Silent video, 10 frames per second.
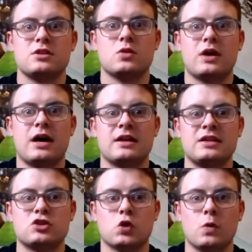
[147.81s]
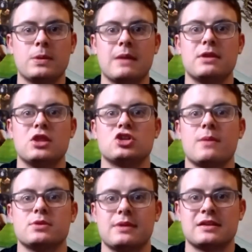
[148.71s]
you know, at each home game in the
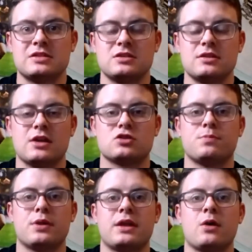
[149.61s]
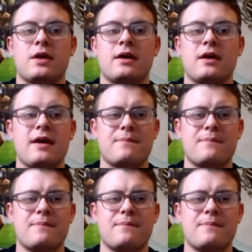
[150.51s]
Championship last season. I'll just put that out there.